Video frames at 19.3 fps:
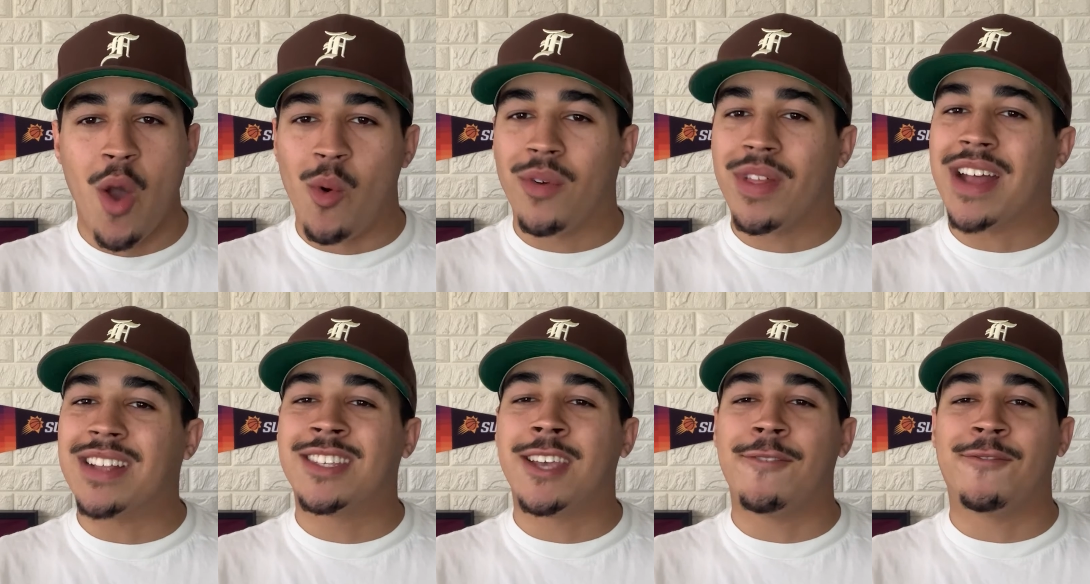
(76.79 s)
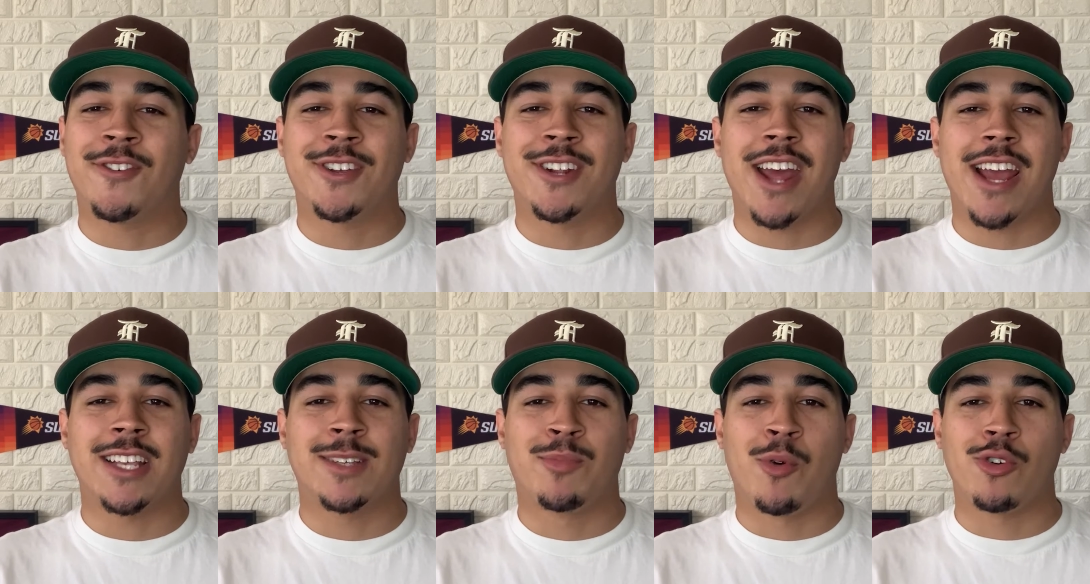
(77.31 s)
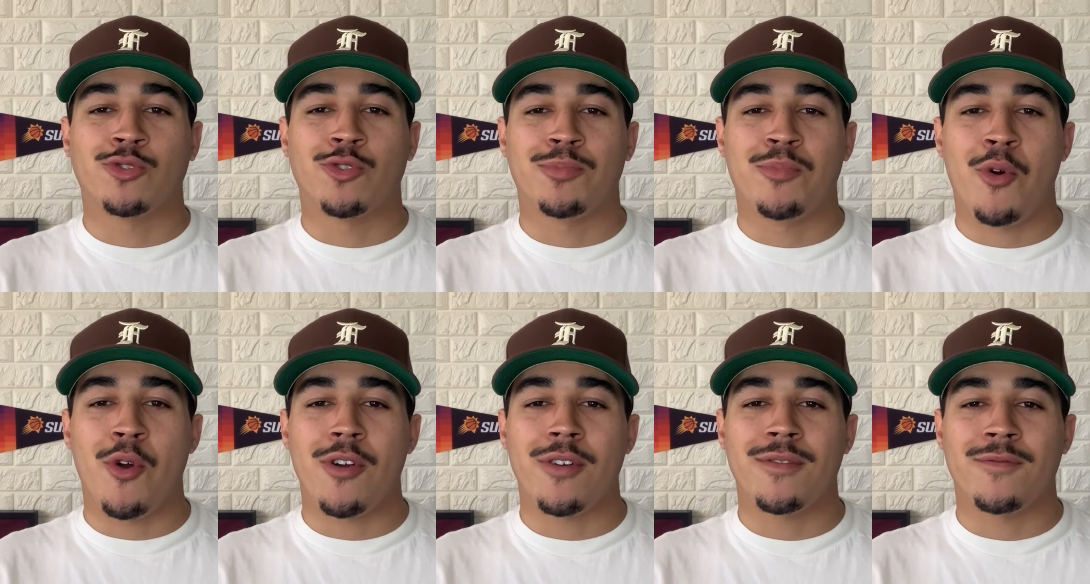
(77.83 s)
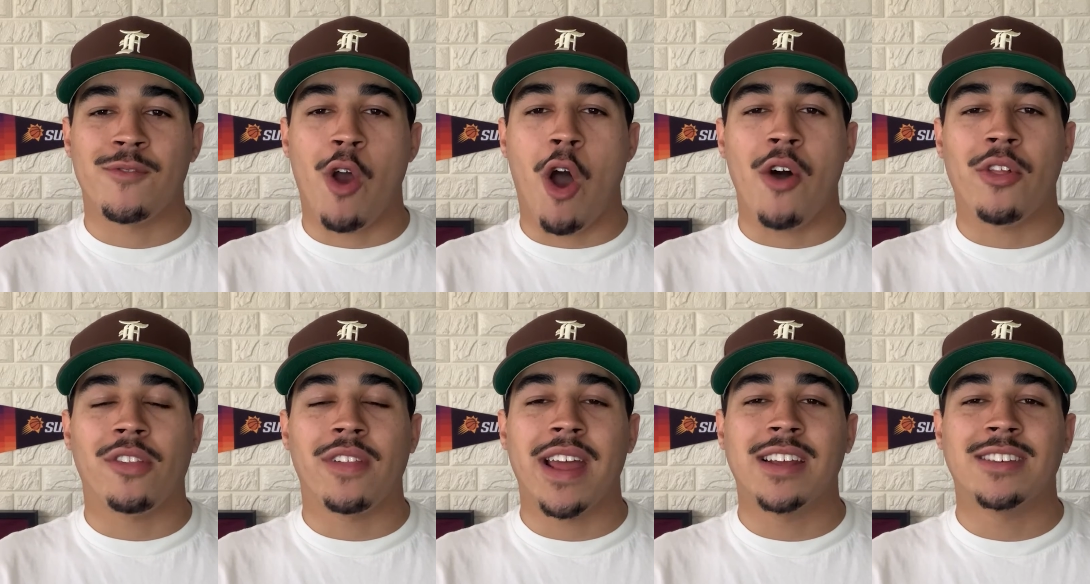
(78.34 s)
Well, that's it for today's sports report. For
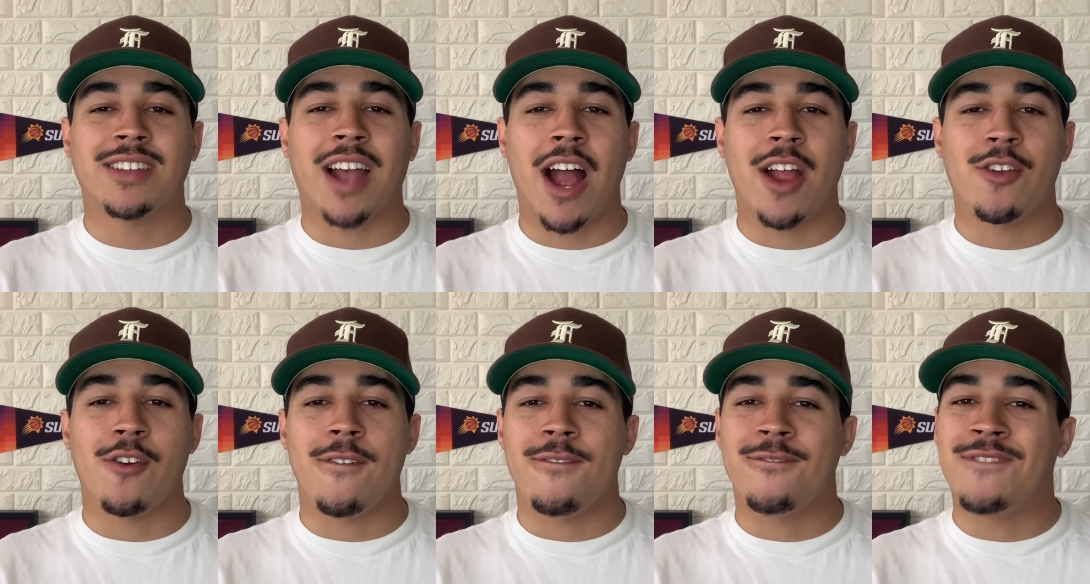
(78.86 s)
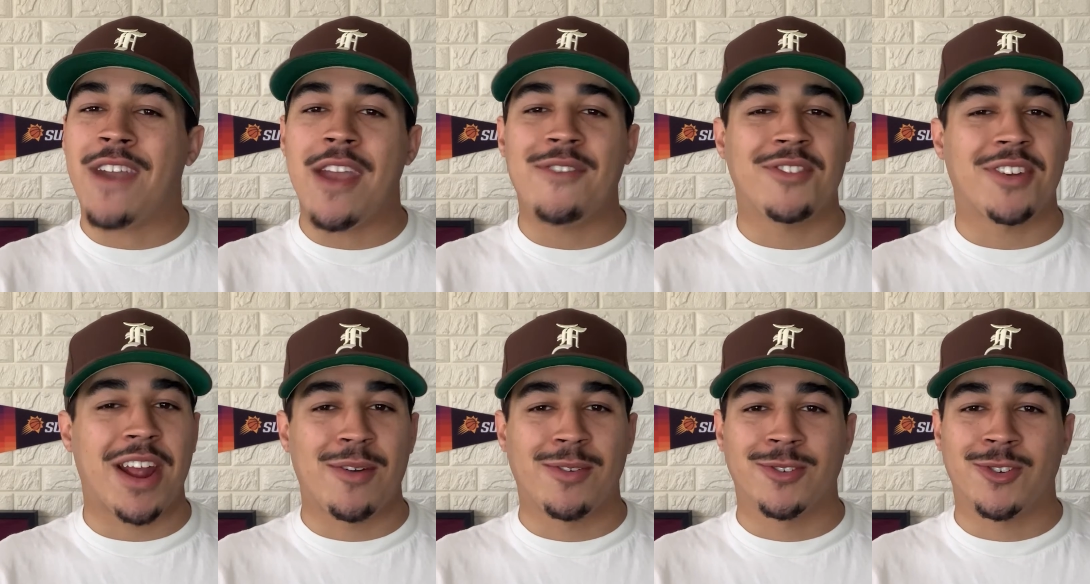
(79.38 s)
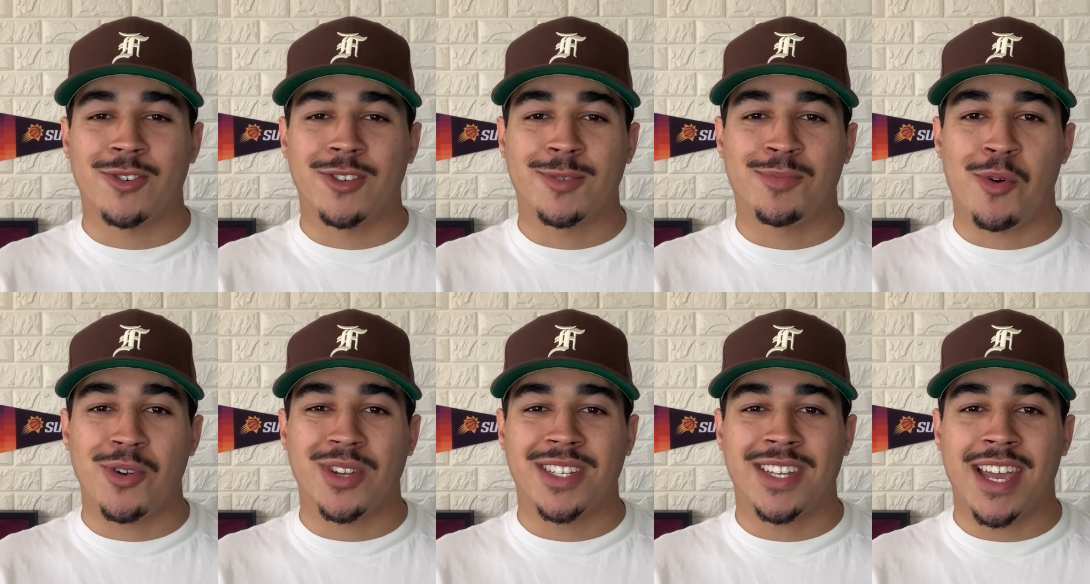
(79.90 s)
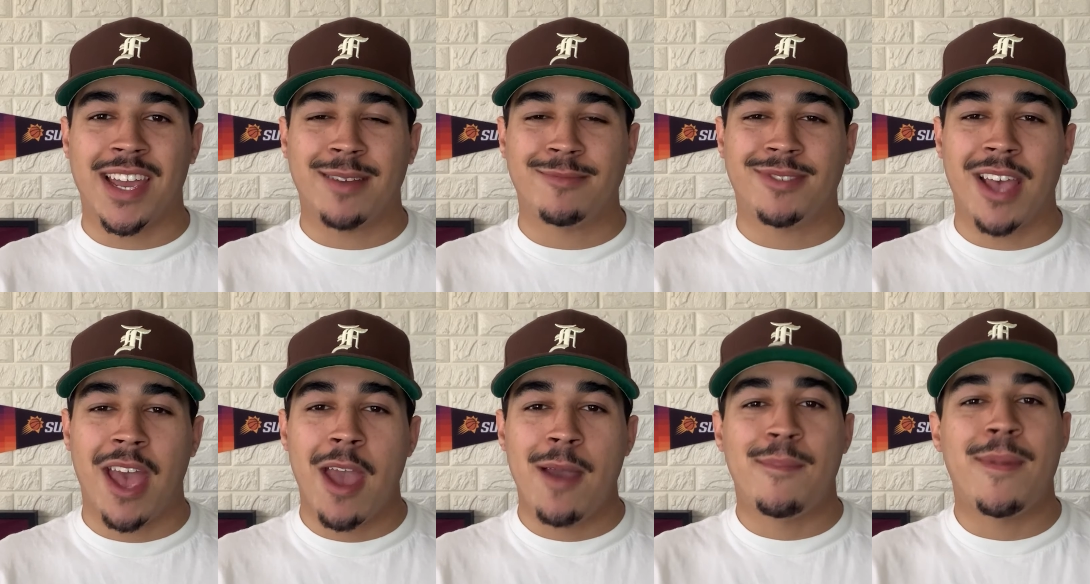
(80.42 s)
all the latest on your favorite Arizona sports teams,